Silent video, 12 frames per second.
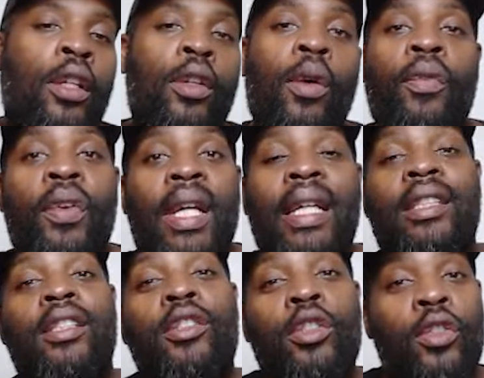Don't forget
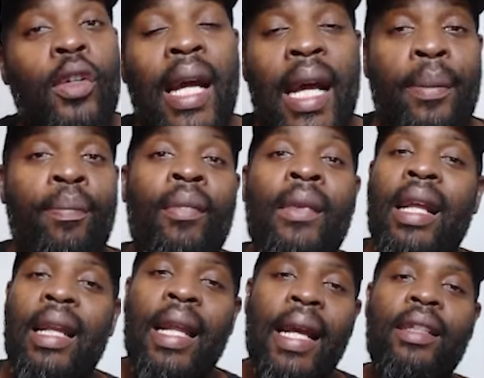to subscribe,
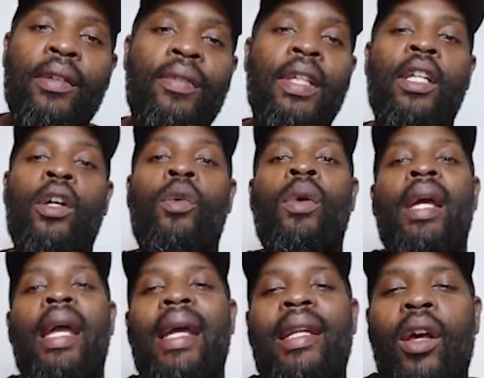like the video,
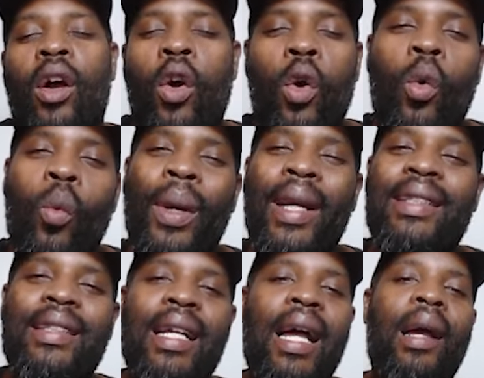and always
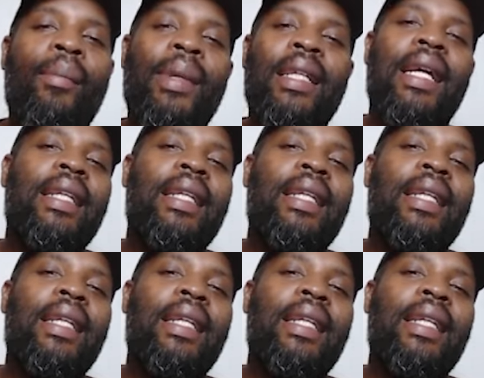comment. I